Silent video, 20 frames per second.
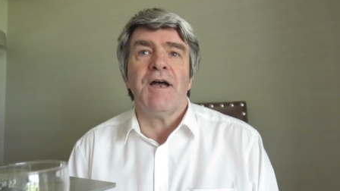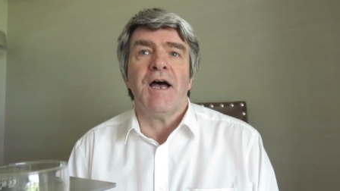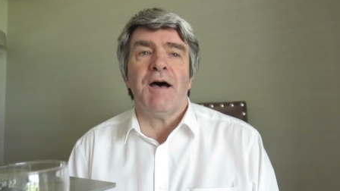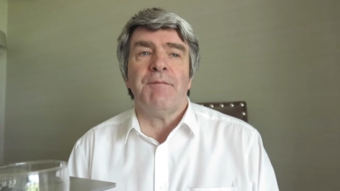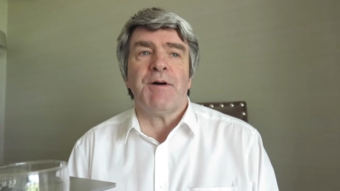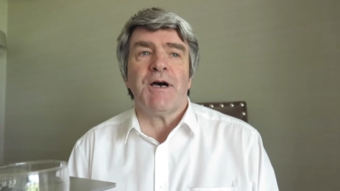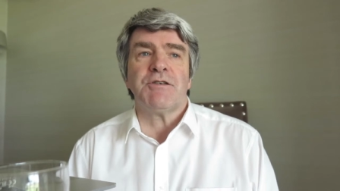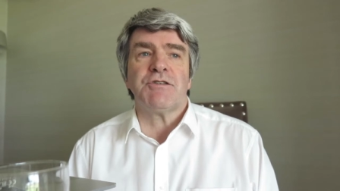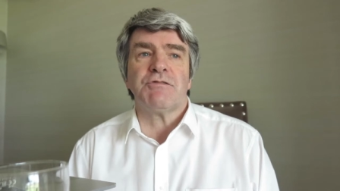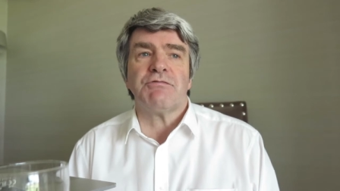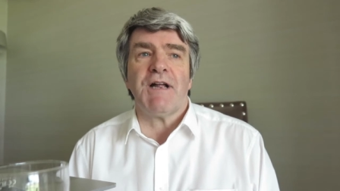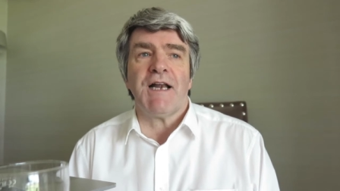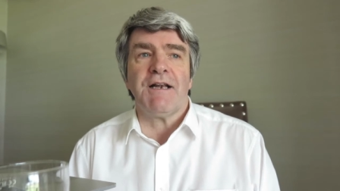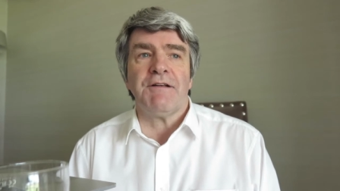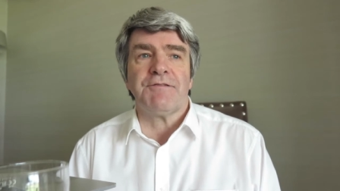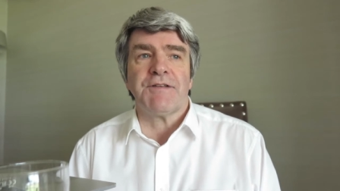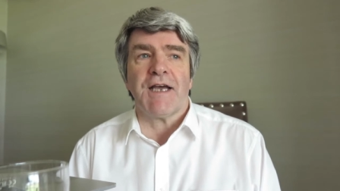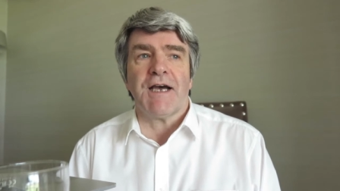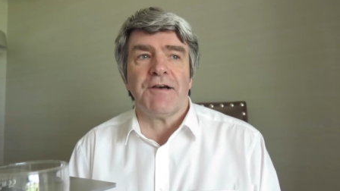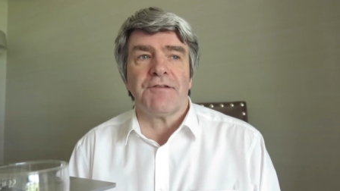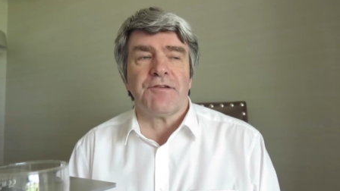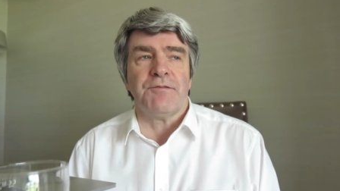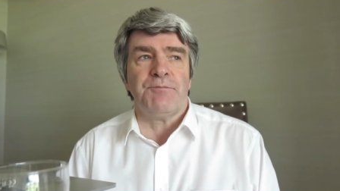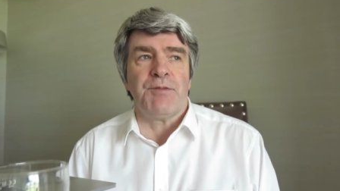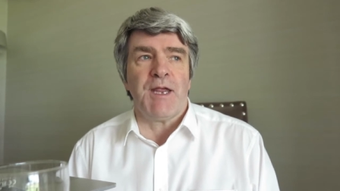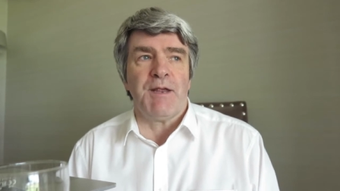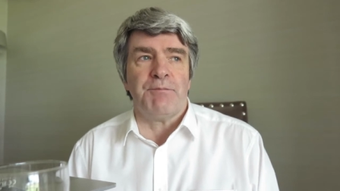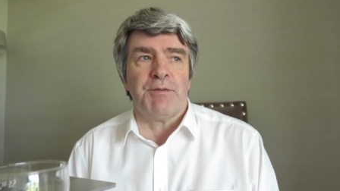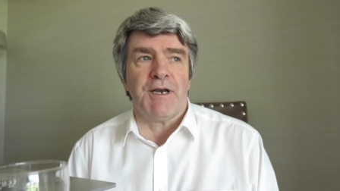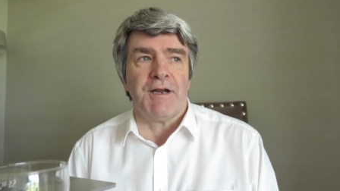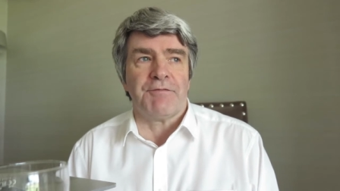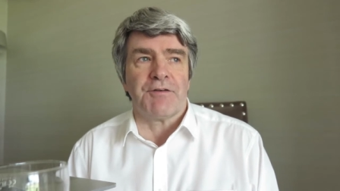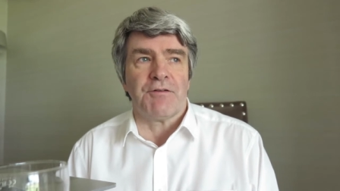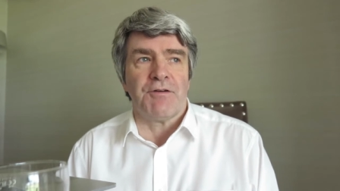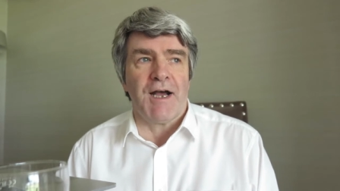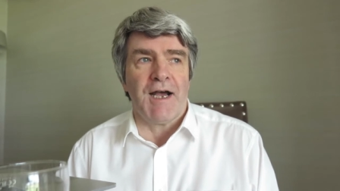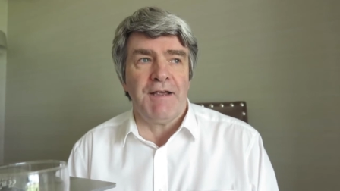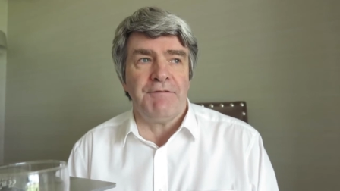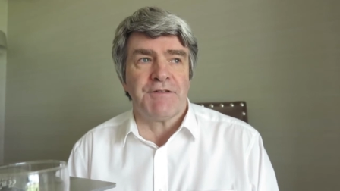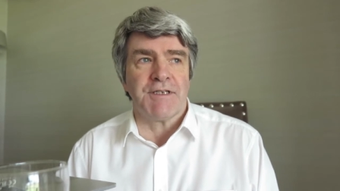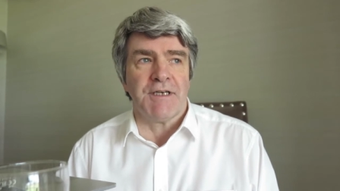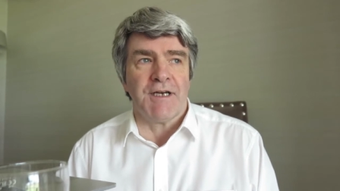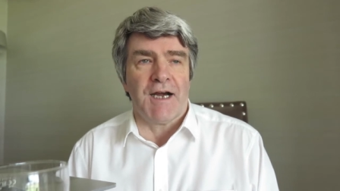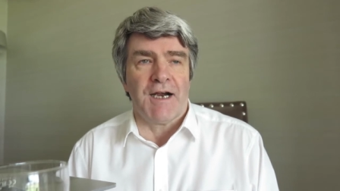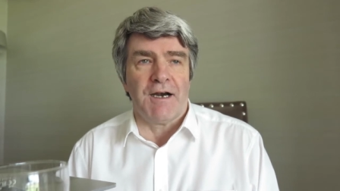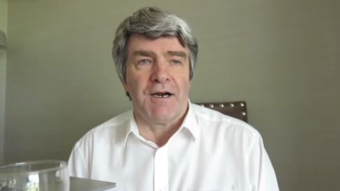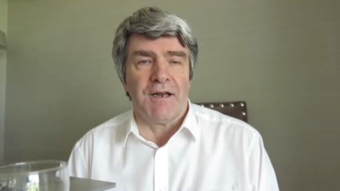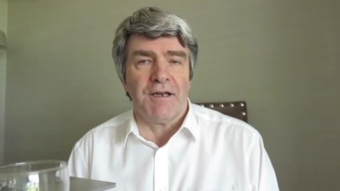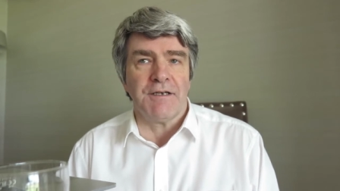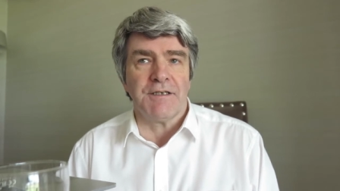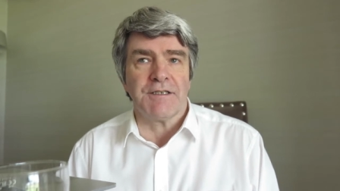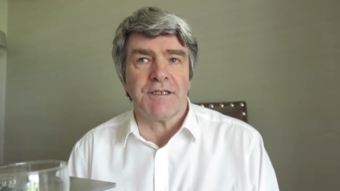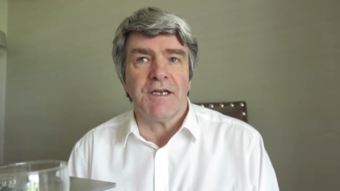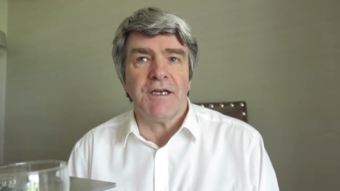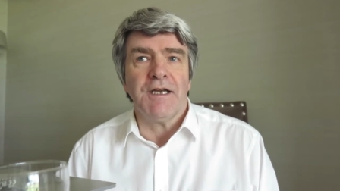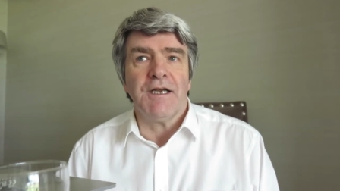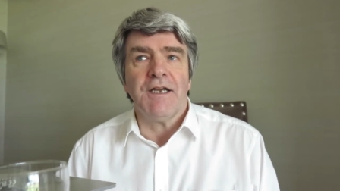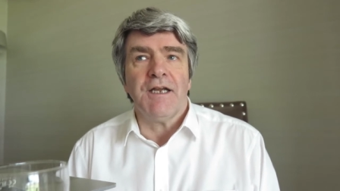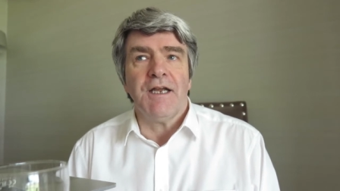About twelve thousand people have arrived in Ireland.